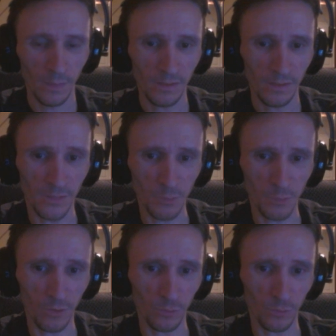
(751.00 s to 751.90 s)
And this
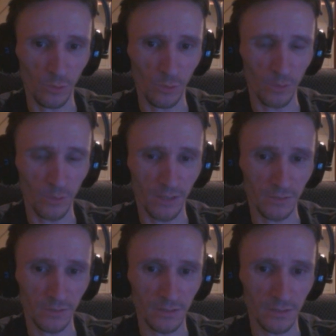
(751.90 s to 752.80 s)
part will go
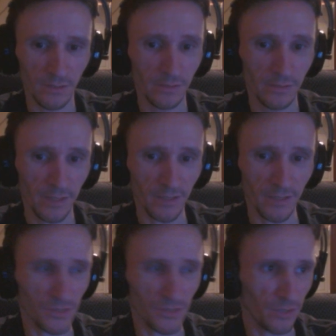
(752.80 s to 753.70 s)
around and
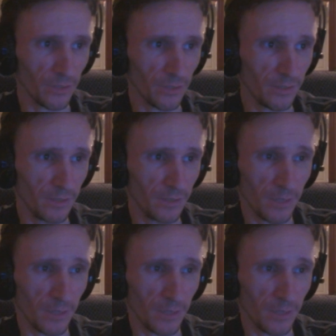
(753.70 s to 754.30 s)
incinerate in the